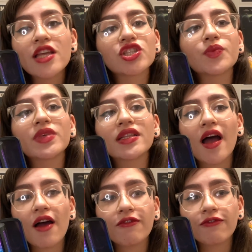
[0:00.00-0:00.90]
something
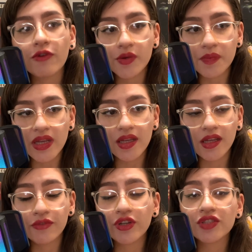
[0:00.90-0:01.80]
that for
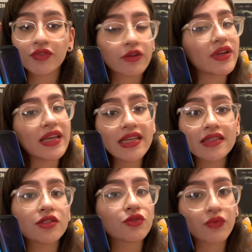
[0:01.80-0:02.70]
me it was very
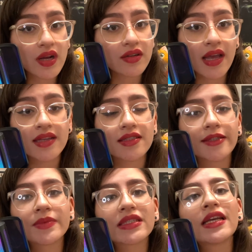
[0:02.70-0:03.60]
easy to recognize since